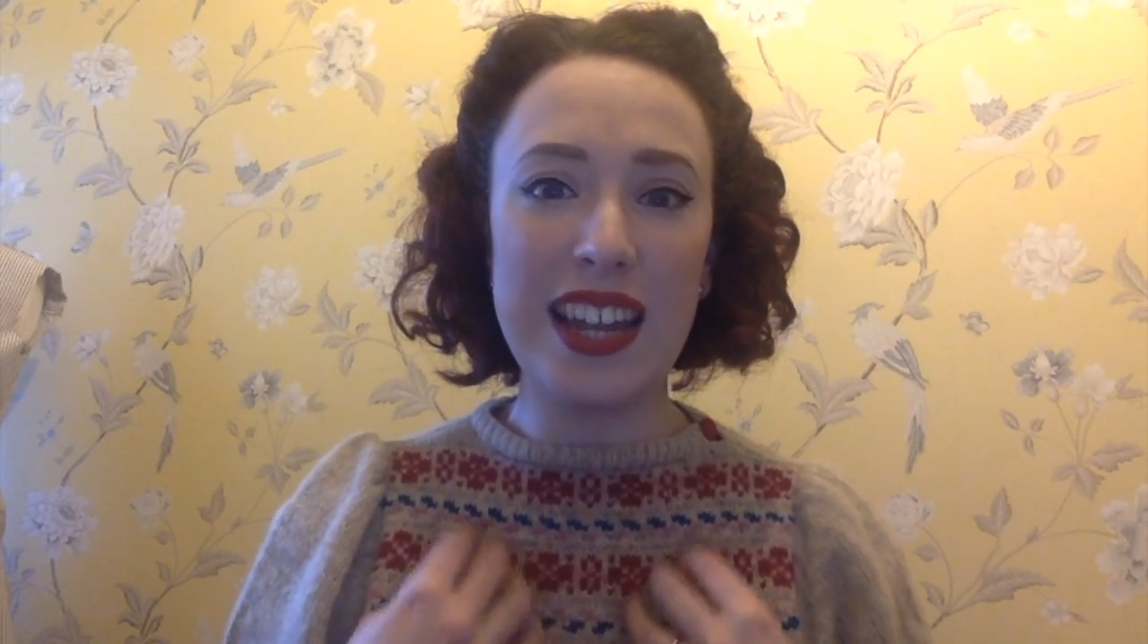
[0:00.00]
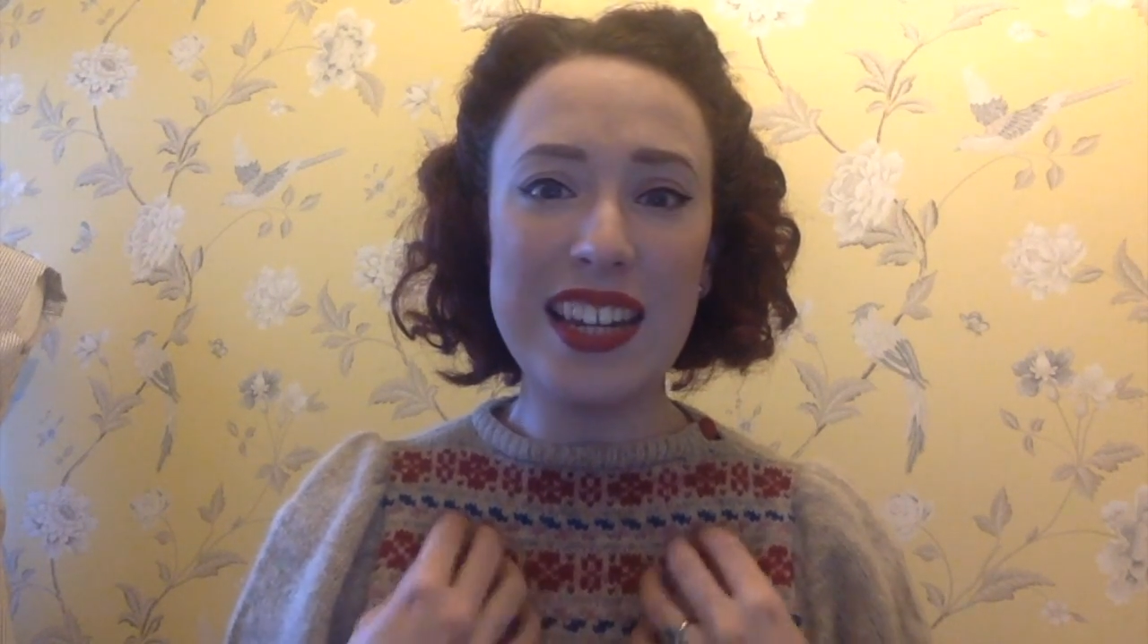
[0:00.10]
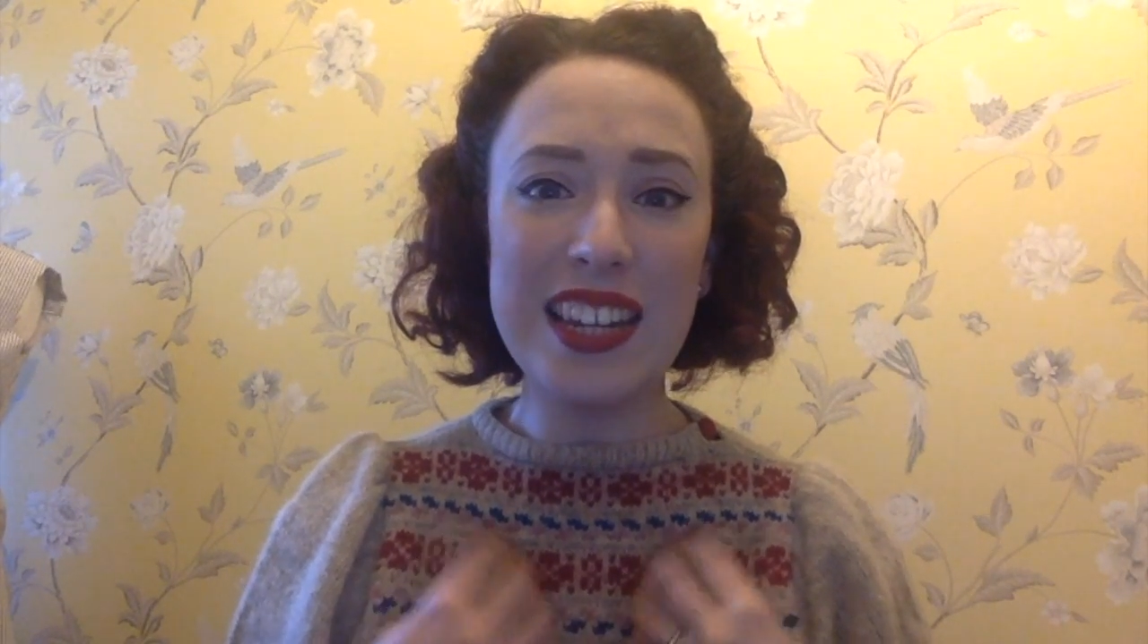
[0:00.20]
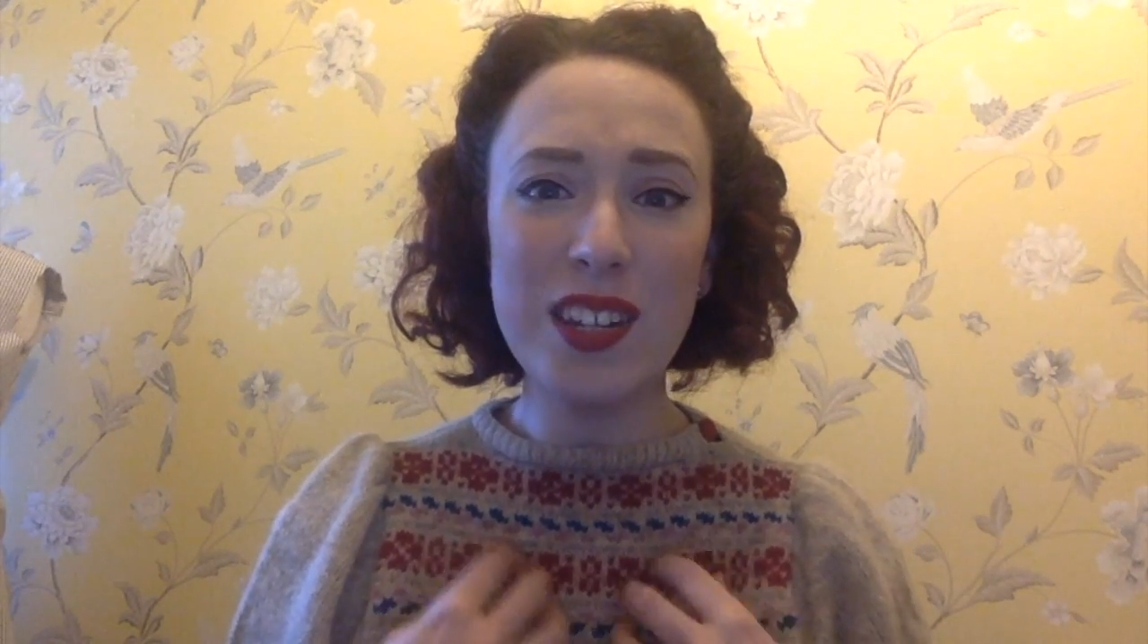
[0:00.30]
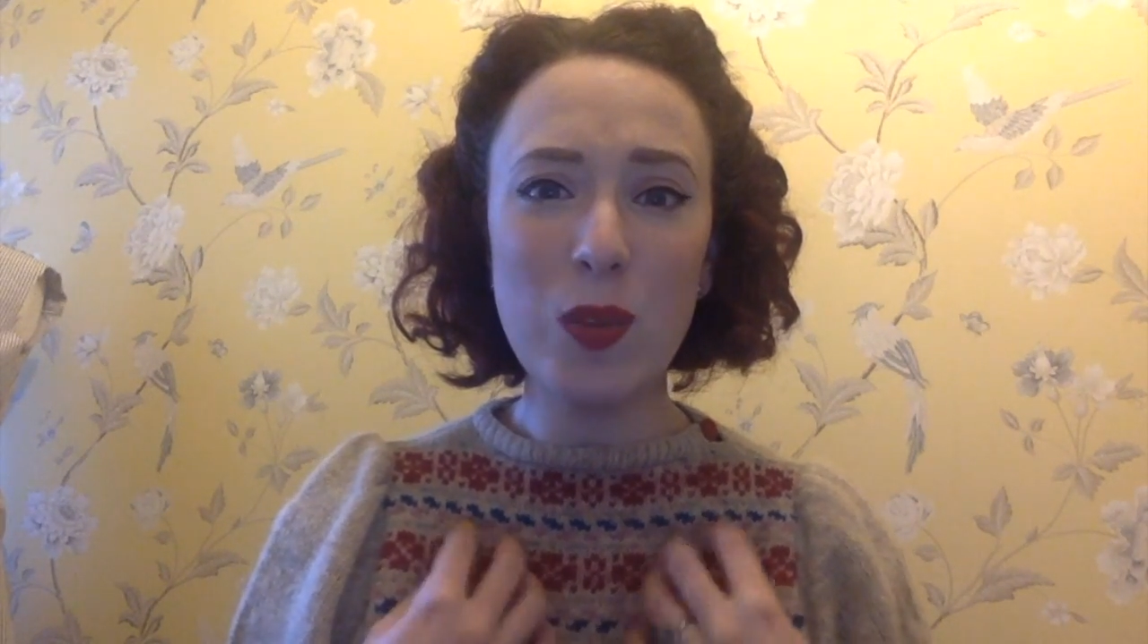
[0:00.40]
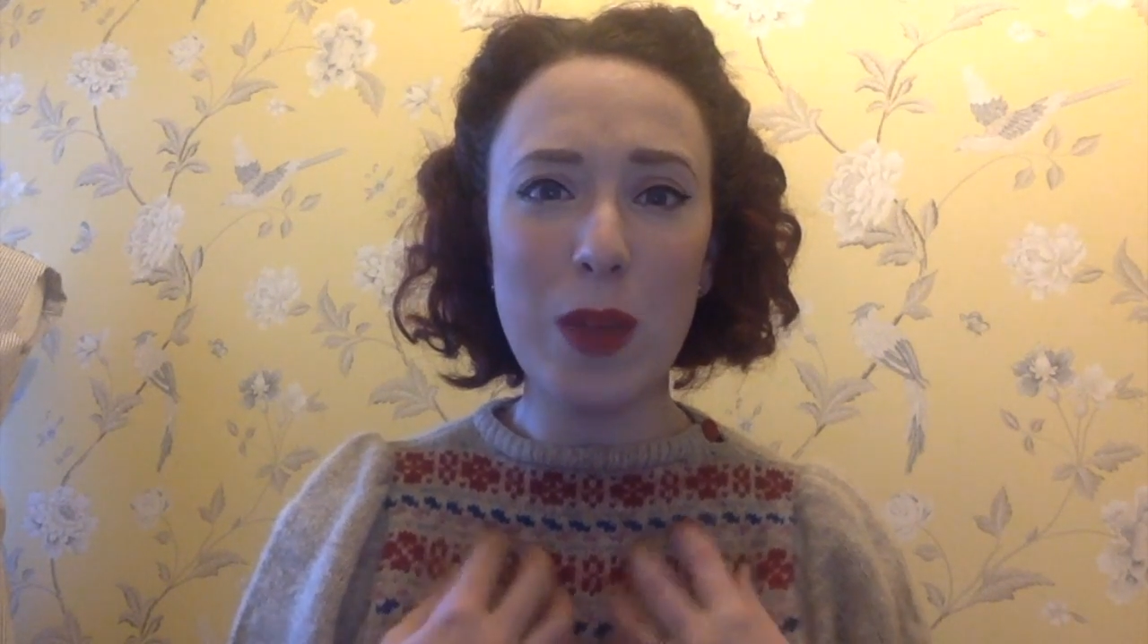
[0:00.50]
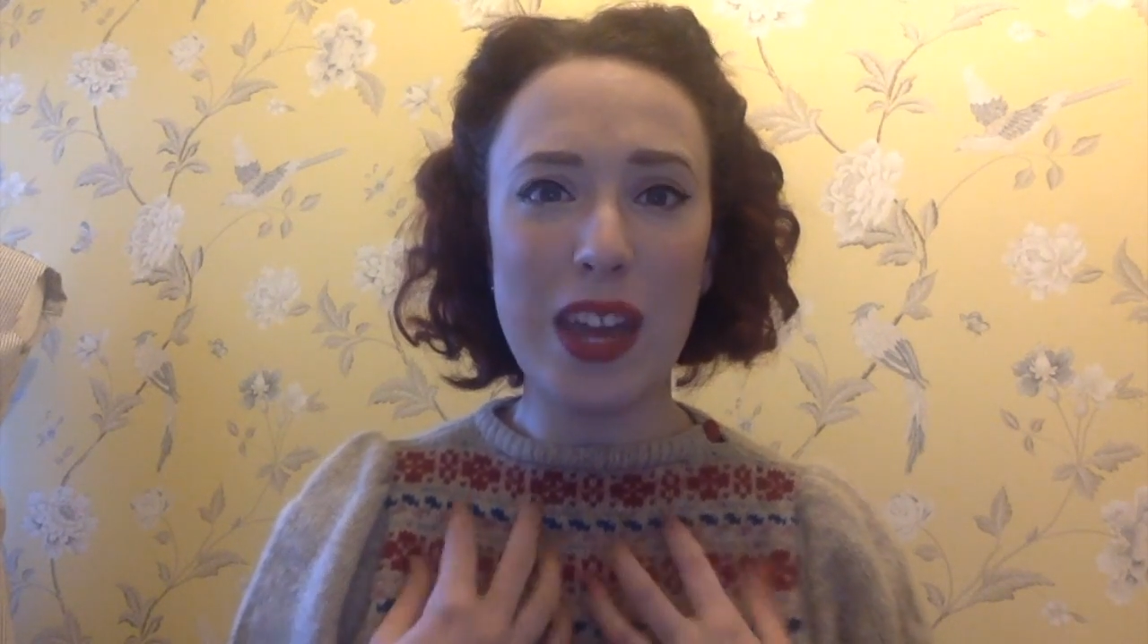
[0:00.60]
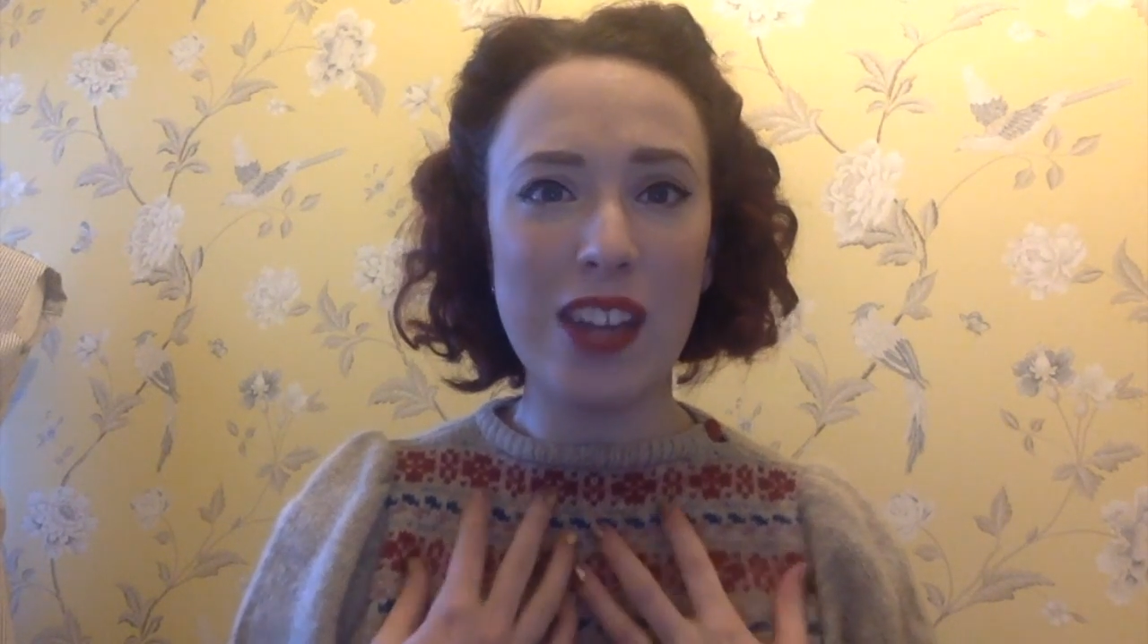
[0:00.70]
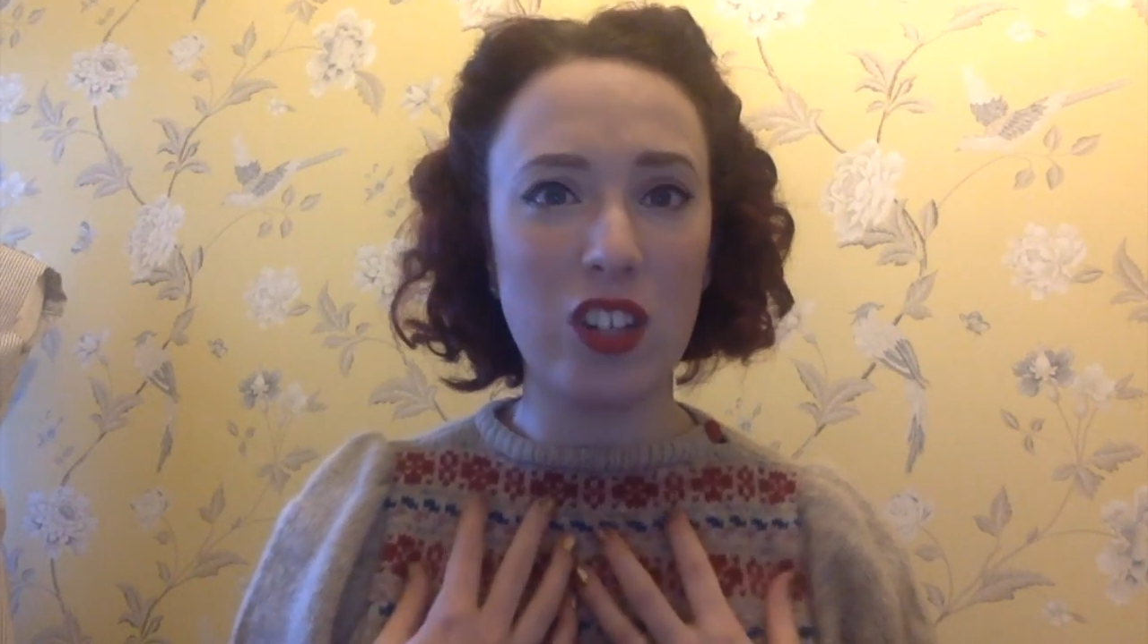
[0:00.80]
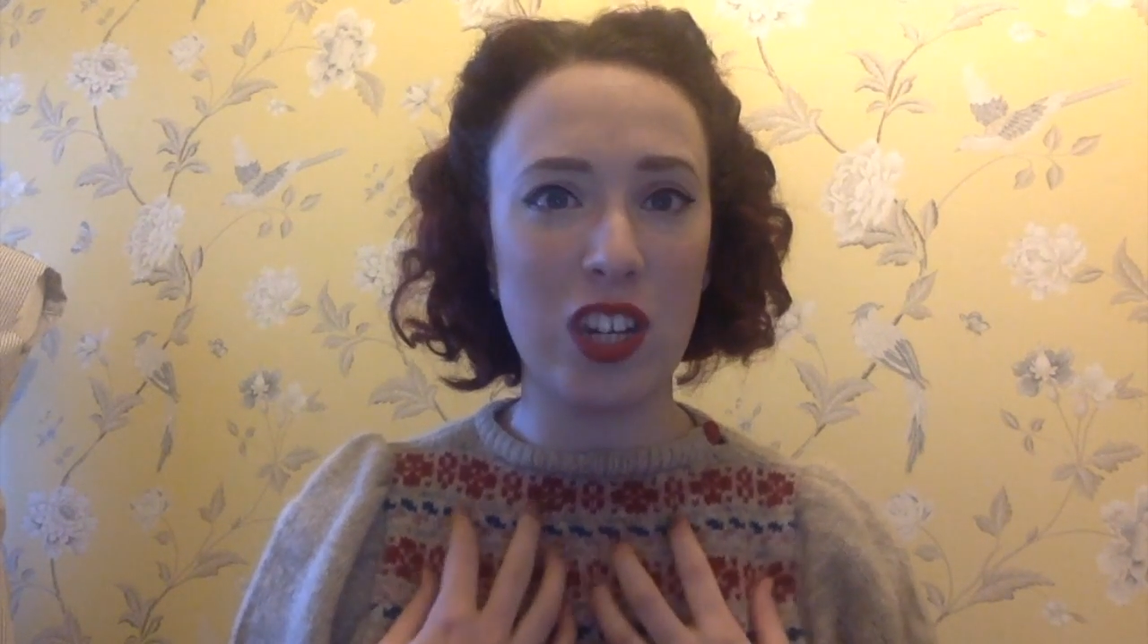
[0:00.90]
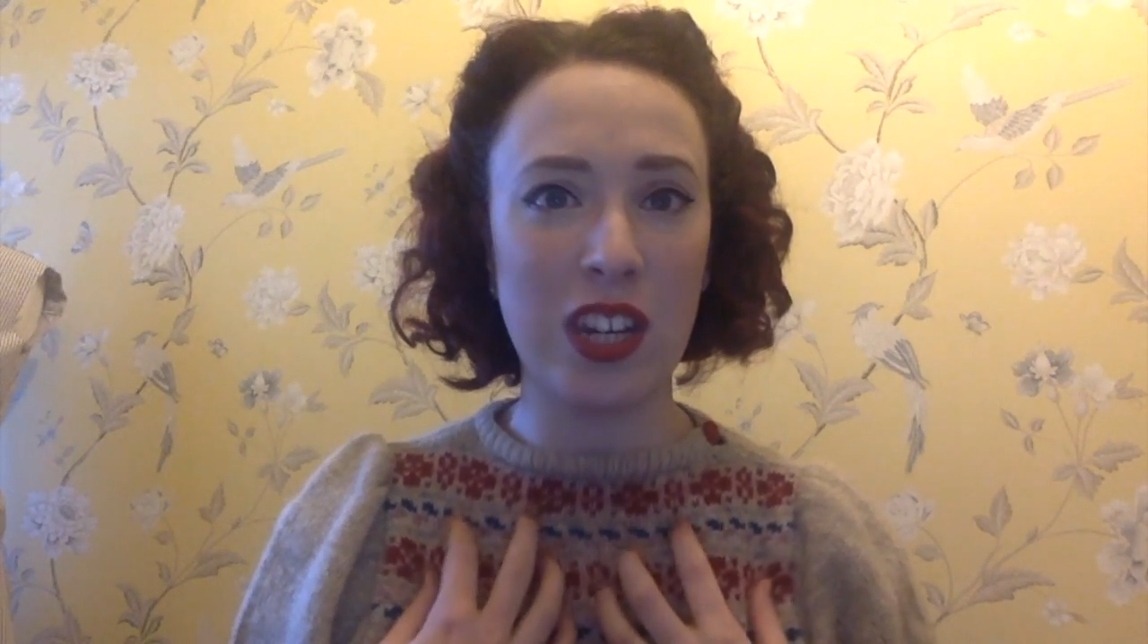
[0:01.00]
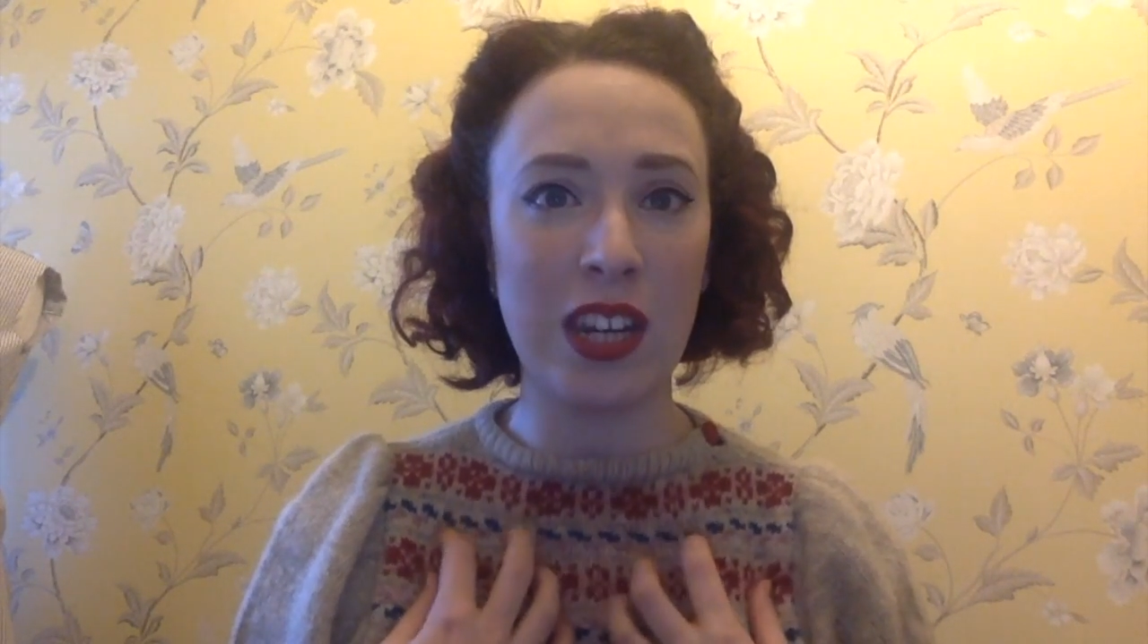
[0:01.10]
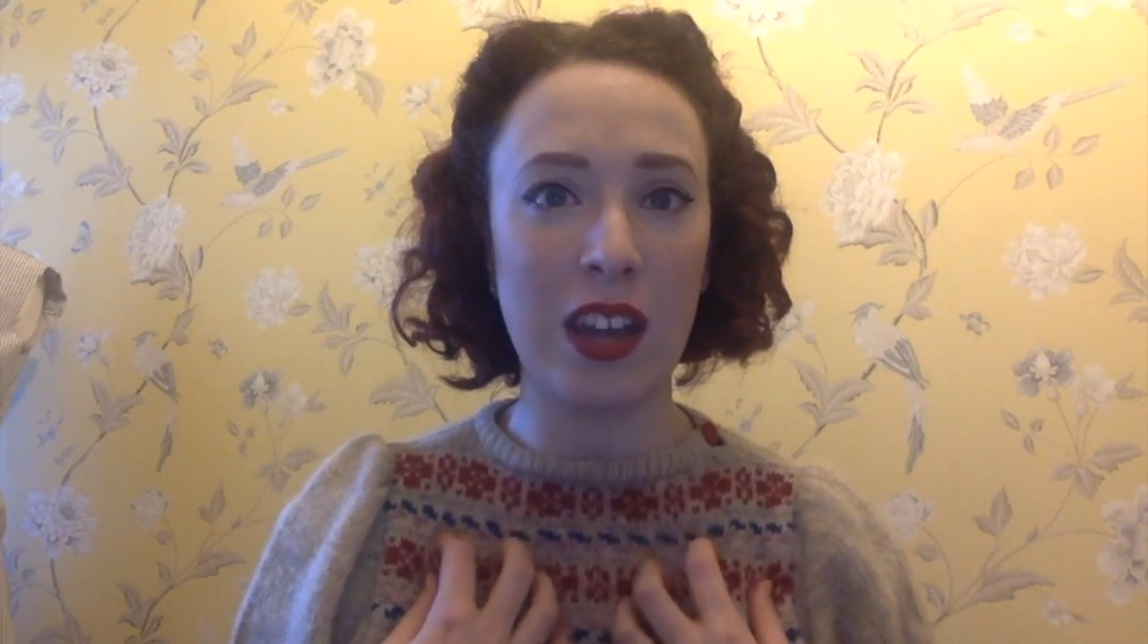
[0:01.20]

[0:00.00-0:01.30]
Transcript: little bit itchy.